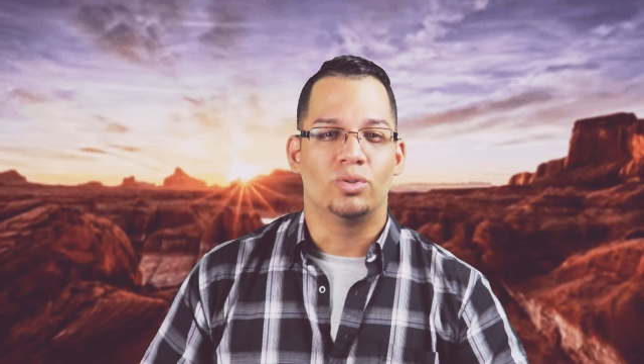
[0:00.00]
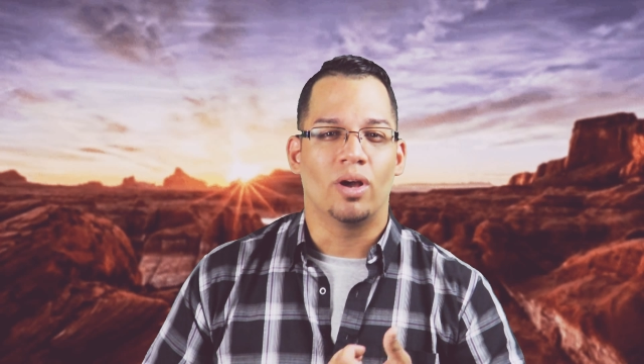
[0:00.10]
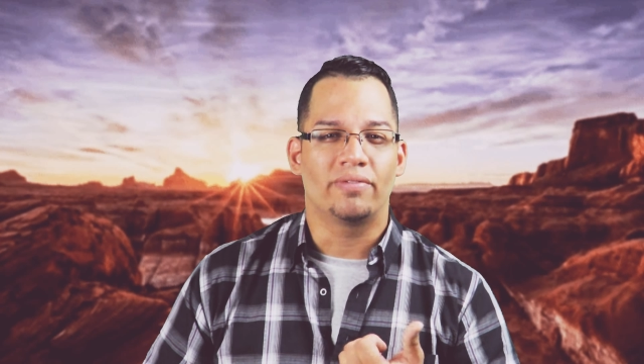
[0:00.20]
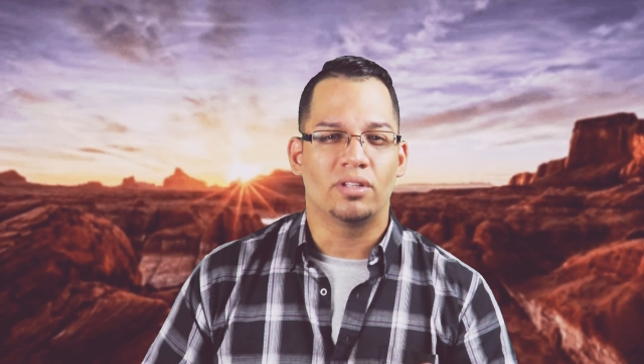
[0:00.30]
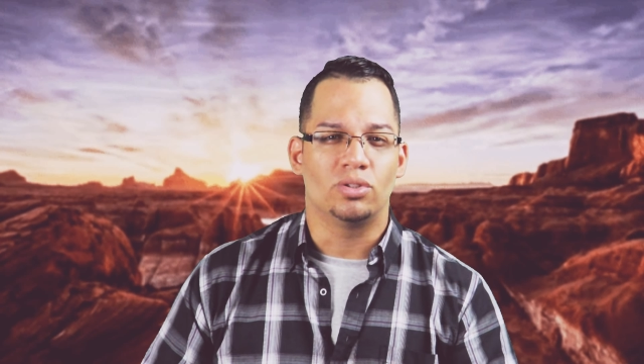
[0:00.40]

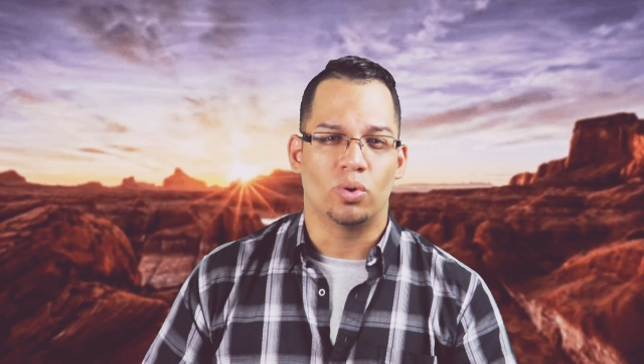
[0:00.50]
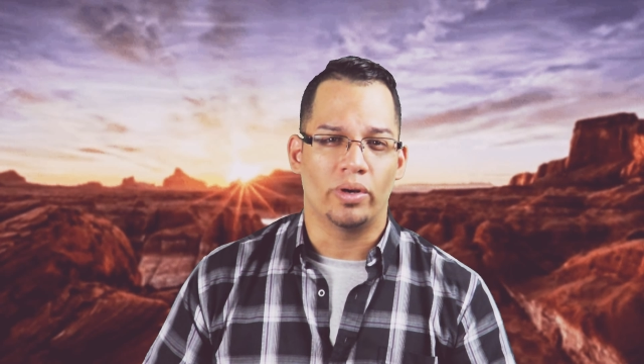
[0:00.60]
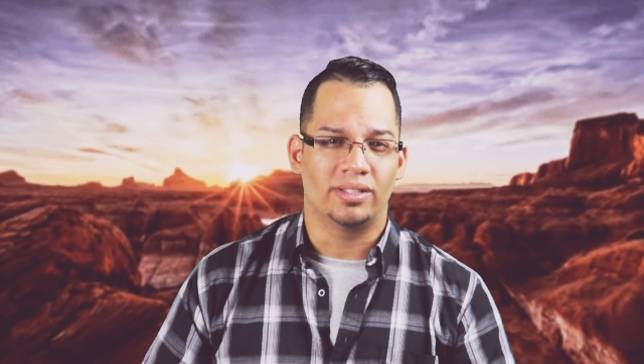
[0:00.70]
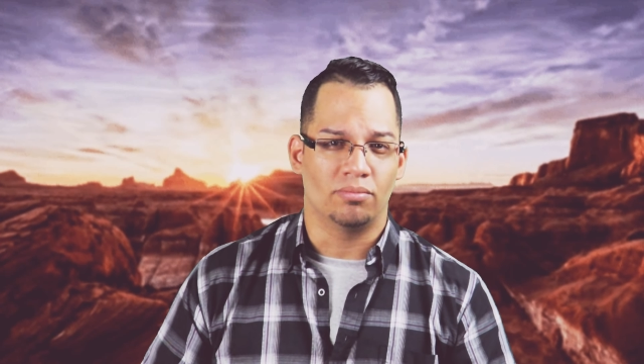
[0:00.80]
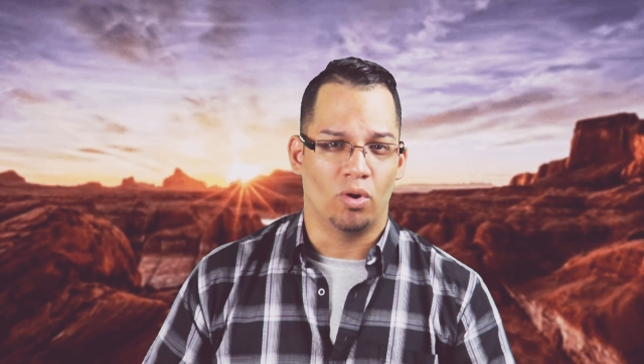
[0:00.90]
You have to
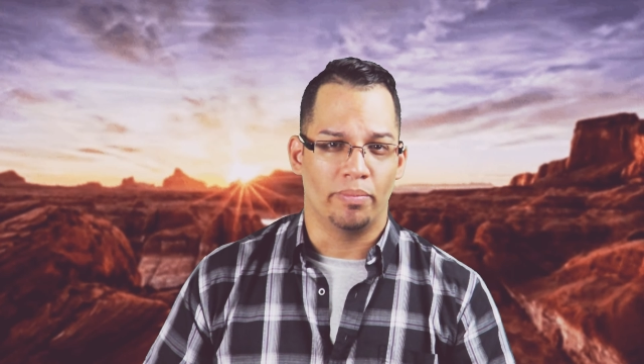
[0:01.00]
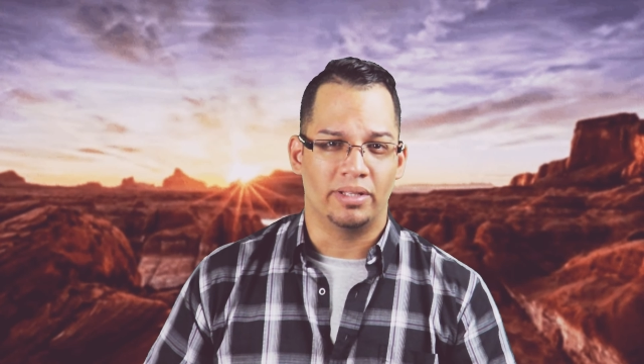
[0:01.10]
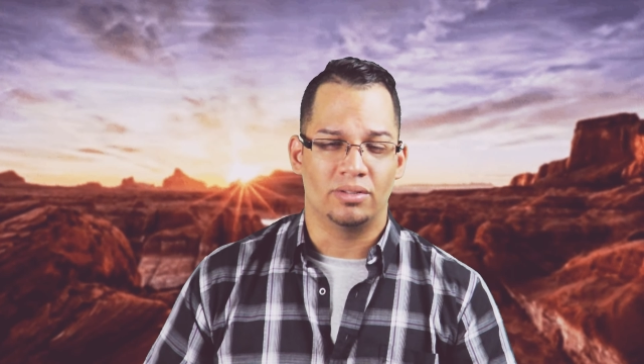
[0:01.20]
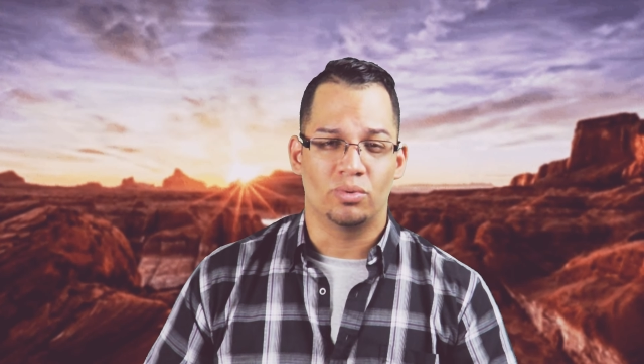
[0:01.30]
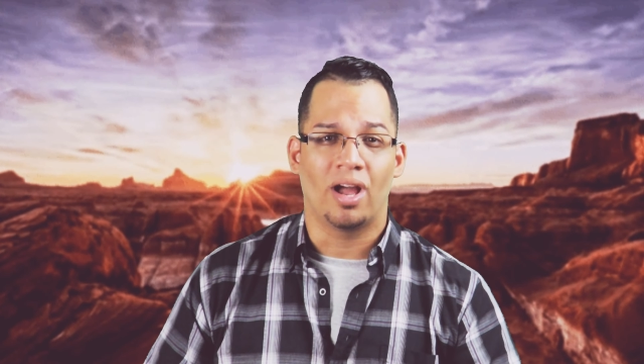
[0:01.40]
enjoy the
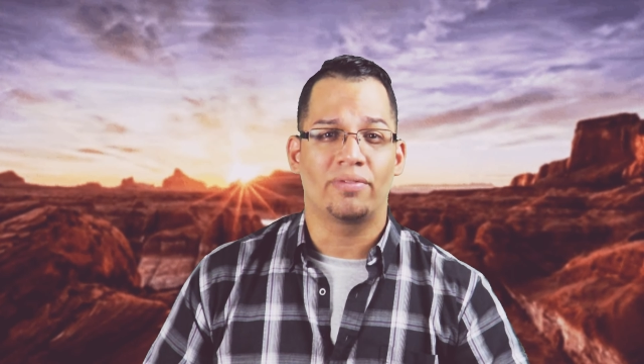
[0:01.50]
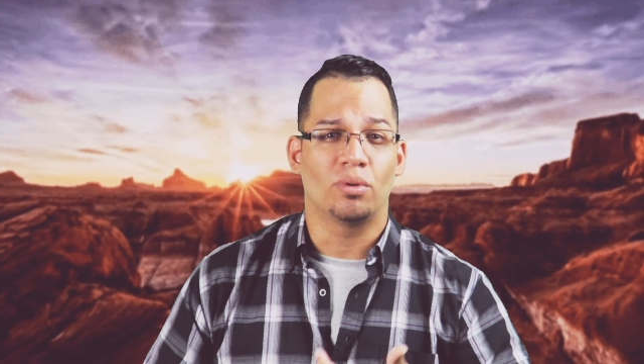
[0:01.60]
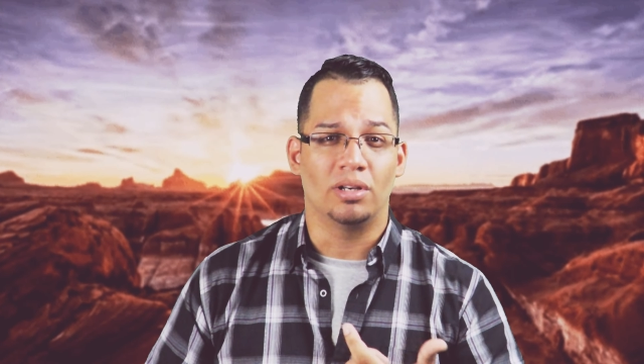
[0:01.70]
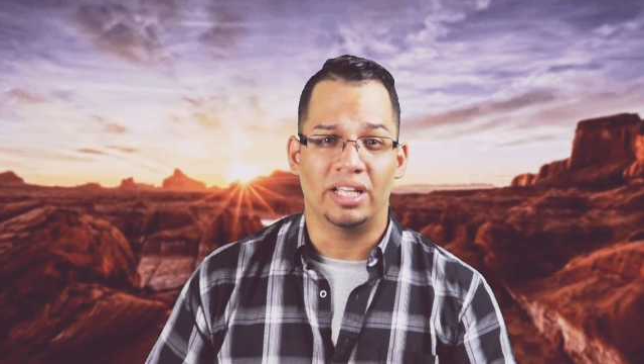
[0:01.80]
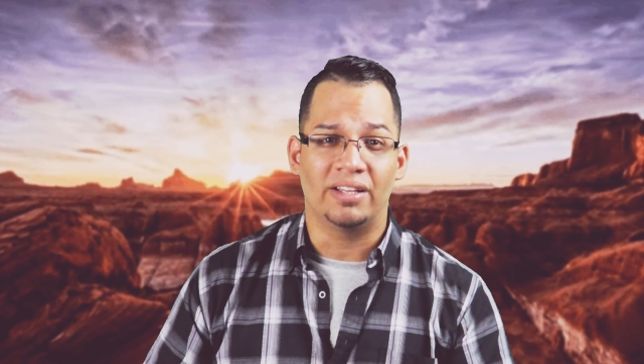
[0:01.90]
moment. You
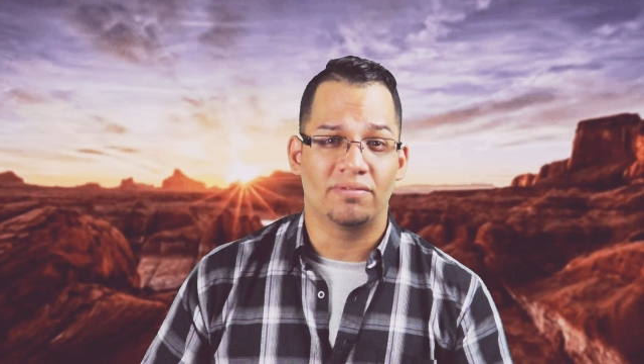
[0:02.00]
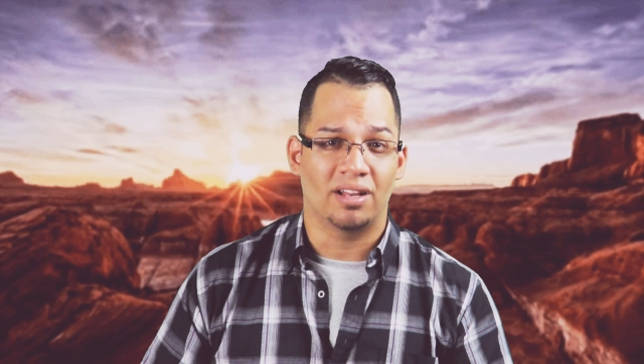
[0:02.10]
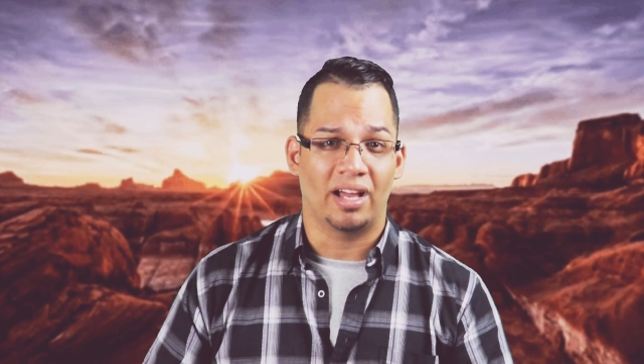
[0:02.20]
have to live